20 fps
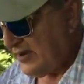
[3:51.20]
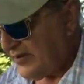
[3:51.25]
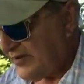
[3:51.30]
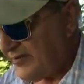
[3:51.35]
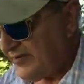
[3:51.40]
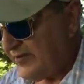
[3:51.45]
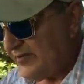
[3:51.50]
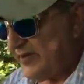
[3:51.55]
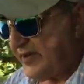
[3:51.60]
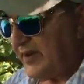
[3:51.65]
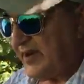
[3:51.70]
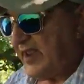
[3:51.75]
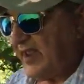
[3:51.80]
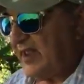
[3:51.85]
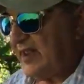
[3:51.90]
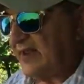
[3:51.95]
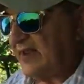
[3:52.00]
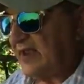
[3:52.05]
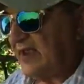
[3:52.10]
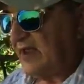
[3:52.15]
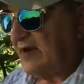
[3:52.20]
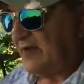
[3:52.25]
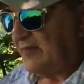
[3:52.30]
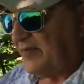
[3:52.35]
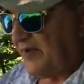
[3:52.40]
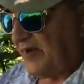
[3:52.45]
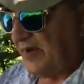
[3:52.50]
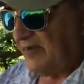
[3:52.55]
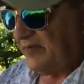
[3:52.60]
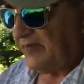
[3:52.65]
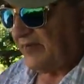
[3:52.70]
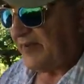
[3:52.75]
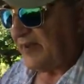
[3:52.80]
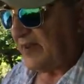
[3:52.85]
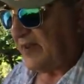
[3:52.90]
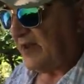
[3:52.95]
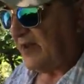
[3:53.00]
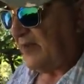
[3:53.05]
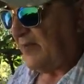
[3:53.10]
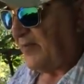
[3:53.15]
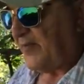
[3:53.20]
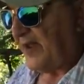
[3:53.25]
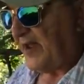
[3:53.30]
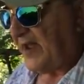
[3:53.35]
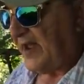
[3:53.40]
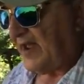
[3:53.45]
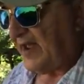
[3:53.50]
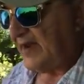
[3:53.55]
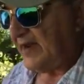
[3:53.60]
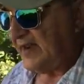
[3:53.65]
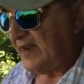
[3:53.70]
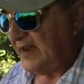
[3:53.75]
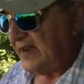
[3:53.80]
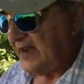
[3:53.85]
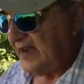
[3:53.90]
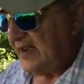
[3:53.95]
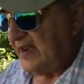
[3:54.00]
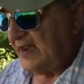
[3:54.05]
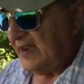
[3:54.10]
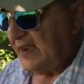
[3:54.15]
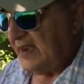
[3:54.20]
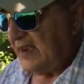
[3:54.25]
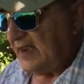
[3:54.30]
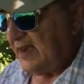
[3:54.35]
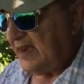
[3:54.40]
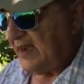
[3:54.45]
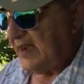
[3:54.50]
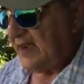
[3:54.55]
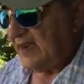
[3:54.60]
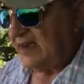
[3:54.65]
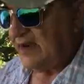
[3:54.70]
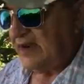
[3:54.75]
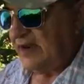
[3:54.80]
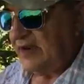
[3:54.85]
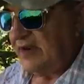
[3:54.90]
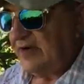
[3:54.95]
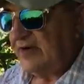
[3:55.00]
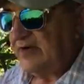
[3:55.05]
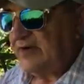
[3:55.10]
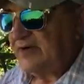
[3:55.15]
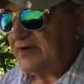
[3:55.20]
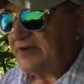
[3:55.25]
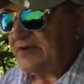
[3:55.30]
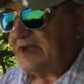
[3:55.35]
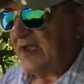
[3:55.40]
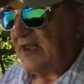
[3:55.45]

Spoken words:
through to the alligator pit with a little pond, and the huge